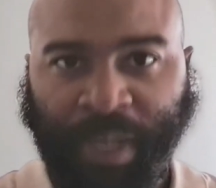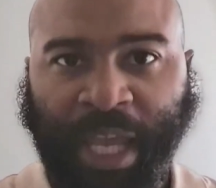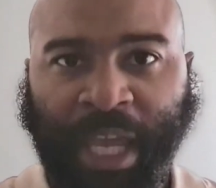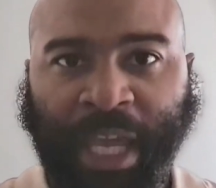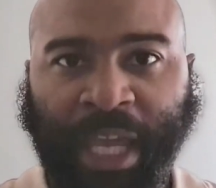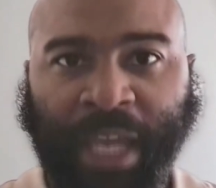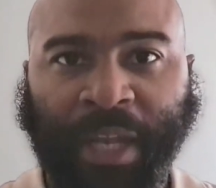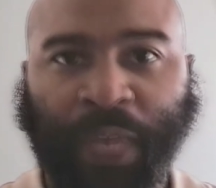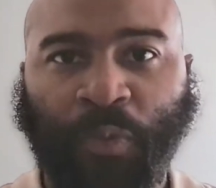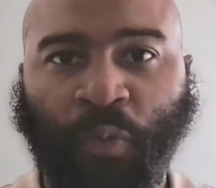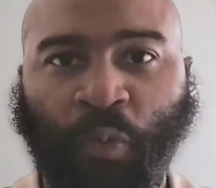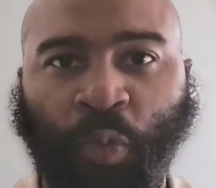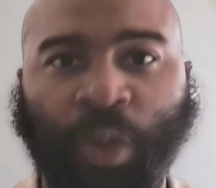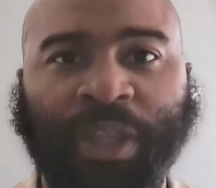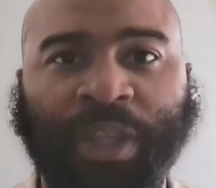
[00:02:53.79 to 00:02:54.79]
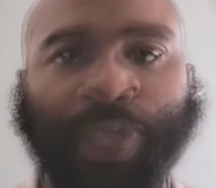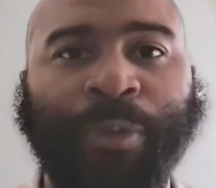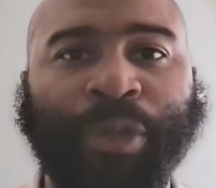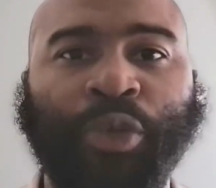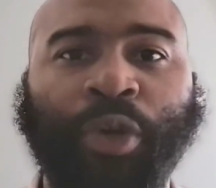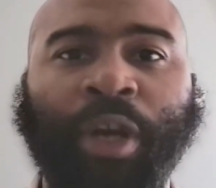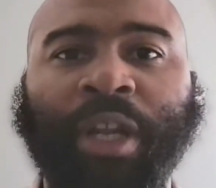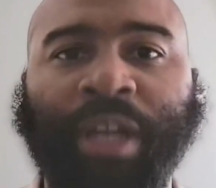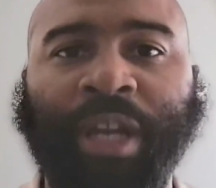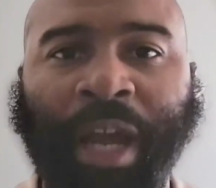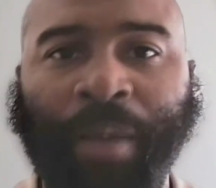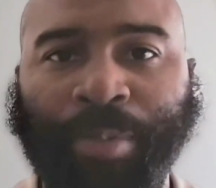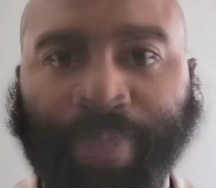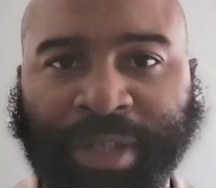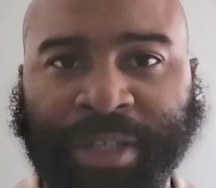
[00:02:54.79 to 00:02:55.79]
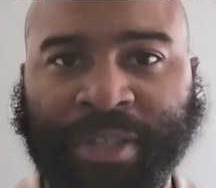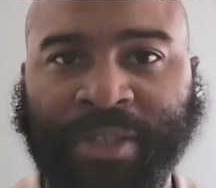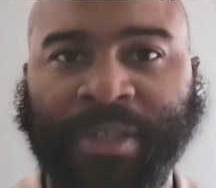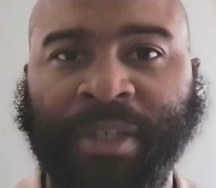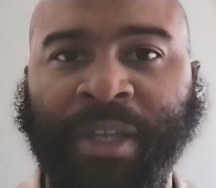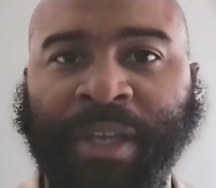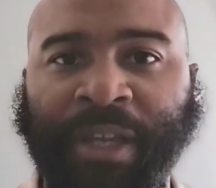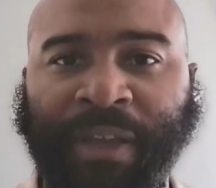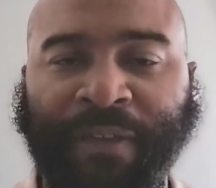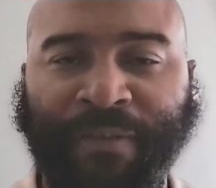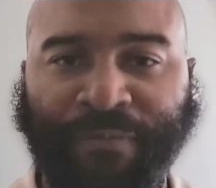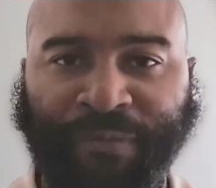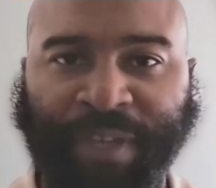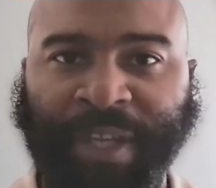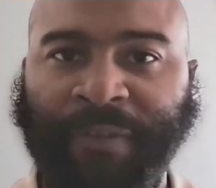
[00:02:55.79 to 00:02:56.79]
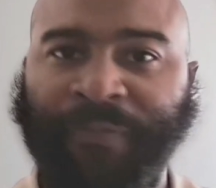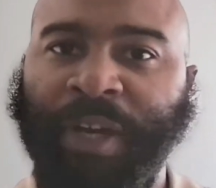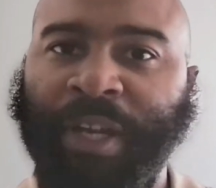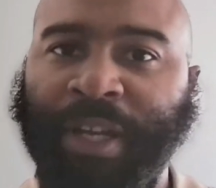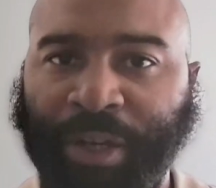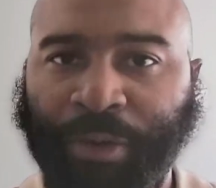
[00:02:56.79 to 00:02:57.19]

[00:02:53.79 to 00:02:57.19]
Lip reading: and what they were trying to accomplish via funding